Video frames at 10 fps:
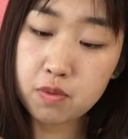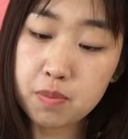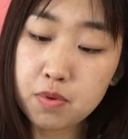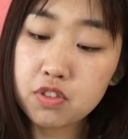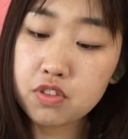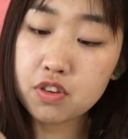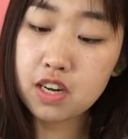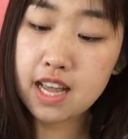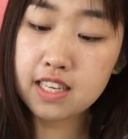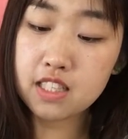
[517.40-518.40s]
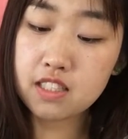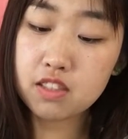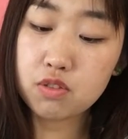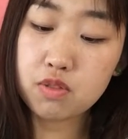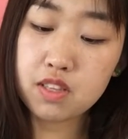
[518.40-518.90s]
put your lashes
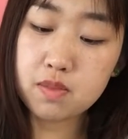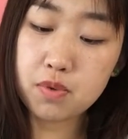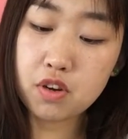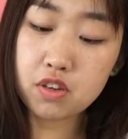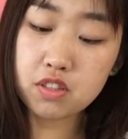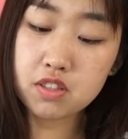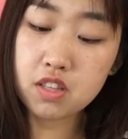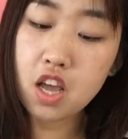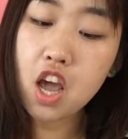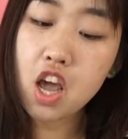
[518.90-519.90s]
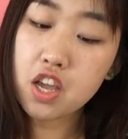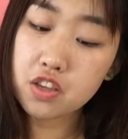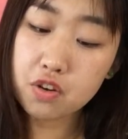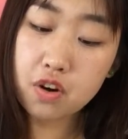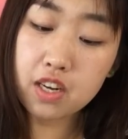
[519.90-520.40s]
into this box,
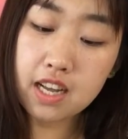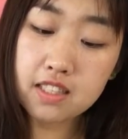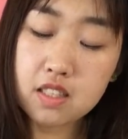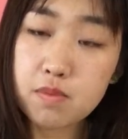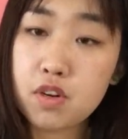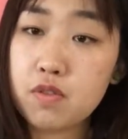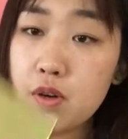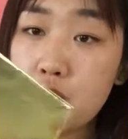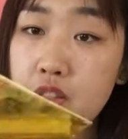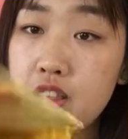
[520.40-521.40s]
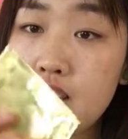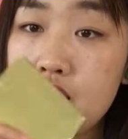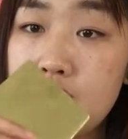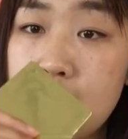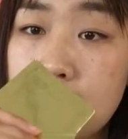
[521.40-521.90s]
your customer will think
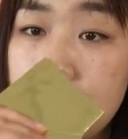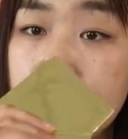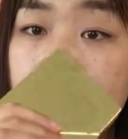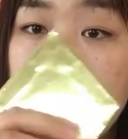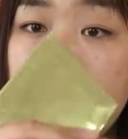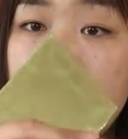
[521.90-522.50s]
that your